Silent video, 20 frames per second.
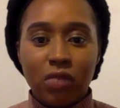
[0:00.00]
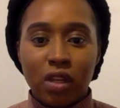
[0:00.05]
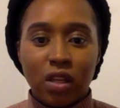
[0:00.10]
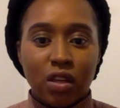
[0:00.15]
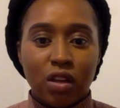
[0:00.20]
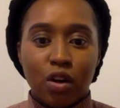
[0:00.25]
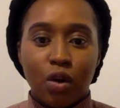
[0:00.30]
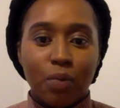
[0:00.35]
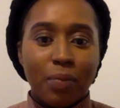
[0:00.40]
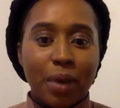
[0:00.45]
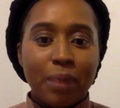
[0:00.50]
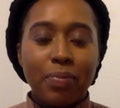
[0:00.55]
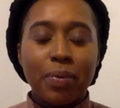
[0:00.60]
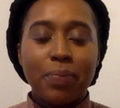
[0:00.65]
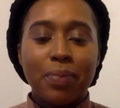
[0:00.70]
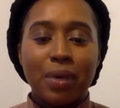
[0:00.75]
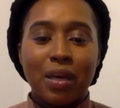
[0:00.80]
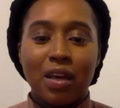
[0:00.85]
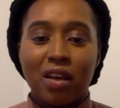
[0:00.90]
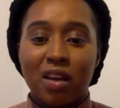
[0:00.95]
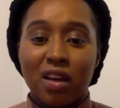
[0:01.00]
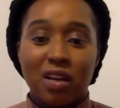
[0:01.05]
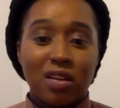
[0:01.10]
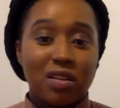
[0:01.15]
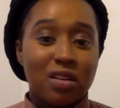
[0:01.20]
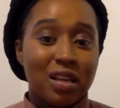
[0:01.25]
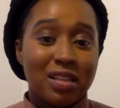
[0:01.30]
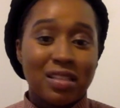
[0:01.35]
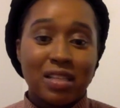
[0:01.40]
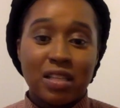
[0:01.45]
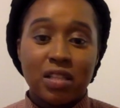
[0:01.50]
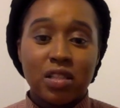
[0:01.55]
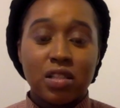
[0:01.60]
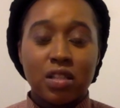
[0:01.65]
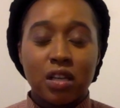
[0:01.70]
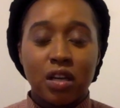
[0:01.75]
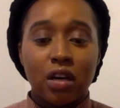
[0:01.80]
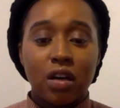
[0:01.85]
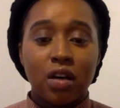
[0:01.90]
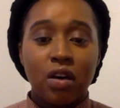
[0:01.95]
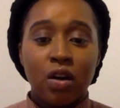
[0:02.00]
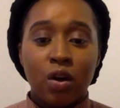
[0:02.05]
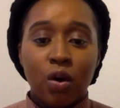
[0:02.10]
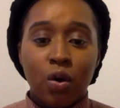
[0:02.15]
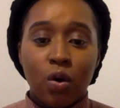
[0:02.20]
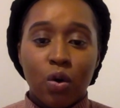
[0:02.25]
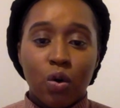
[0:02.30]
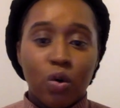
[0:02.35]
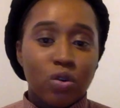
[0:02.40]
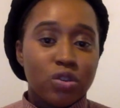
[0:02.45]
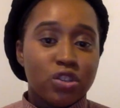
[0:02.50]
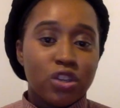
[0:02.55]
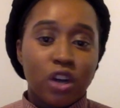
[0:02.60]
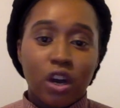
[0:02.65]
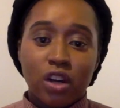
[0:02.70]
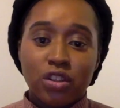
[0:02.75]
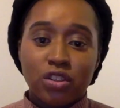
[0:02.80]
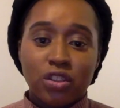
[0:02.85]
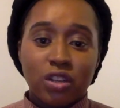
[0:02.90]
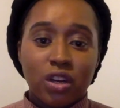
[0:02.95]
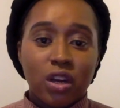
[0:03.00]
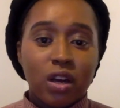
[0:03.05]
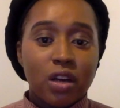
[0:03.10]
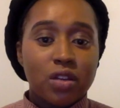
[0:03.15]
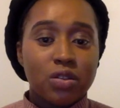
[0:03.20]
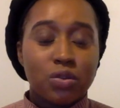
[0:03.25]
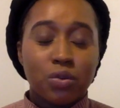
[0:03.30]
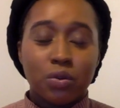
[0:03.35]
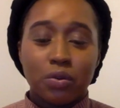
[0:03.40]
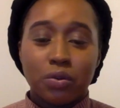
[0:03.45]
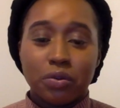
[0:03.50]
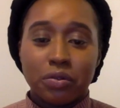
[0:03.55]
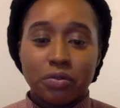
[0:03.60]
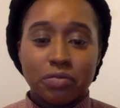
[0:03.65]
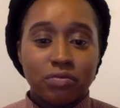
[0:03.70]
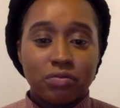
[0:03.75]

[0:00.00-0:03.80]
maybe being a sister or charge nurse or,